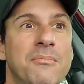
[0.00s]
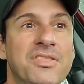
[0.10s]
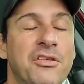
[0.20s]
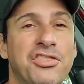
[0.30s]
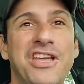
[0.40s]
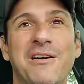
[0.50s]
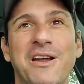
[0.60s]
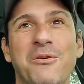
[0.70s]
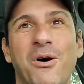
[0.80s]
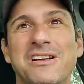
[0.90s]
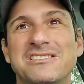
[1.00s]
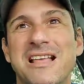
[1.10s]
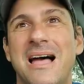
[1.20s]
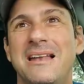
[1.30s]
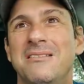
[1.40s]
The theory was
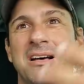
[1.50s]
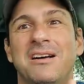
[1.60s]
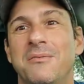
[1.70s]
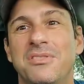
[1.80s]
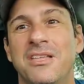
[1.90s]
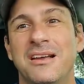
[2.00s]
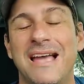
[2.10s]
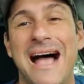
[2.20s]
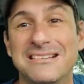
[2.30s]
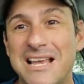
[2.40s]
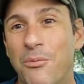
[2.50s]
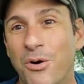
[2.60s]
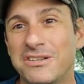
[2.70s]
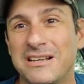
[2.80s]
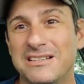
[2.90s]
that the guys that
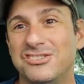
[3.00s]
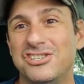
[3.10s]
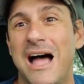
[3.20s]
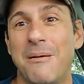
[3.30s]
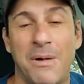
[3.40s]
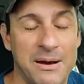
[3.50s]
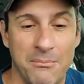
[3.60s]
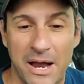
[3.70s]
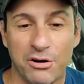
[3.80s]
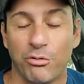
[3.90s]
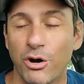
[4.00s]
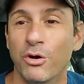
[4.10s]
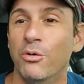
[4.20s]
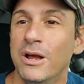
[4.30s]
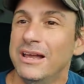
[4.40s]
worked at the shop, my
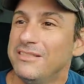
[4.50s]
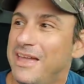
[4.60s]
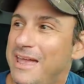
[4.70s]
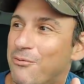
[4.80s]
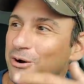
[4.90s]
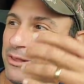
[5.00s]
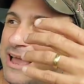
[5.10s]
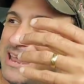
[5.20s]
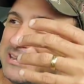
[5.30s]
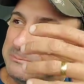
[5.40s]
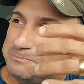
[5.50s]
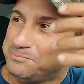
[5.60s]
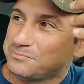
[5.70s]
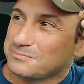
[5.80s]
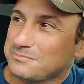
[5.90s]
crew, they were like,
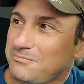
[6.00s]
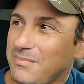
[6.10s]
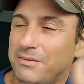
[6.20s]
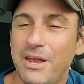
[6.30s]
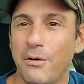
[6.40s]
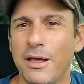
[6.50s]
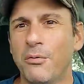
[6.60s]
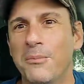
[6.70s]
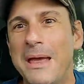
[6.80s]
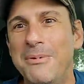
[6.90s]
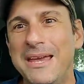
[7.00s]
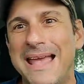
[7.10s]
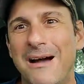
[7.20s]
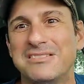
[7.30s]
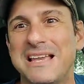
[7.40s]
well, maybe it
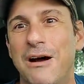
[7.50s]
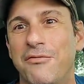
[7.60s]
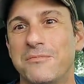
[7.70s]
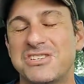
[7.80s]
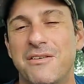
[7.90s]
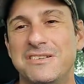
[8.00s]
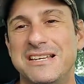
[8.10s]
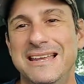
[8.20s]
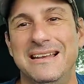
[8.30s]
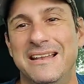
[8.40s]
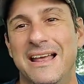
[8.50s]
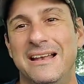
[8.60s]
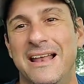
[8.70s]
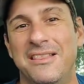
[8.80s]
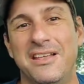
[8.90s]
counts down from 17. And
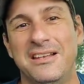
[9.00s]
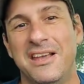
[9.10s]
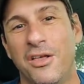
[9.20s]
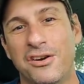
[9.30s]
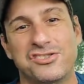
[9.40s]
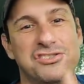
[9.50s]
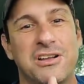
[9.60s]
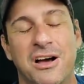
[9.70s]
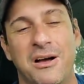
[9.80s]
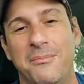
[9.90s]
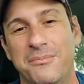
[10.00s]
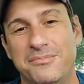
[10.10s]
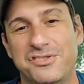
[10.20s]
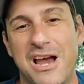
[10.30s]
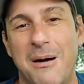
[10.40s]
then the other
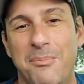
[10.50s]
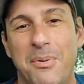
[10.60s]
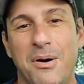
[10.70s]
shop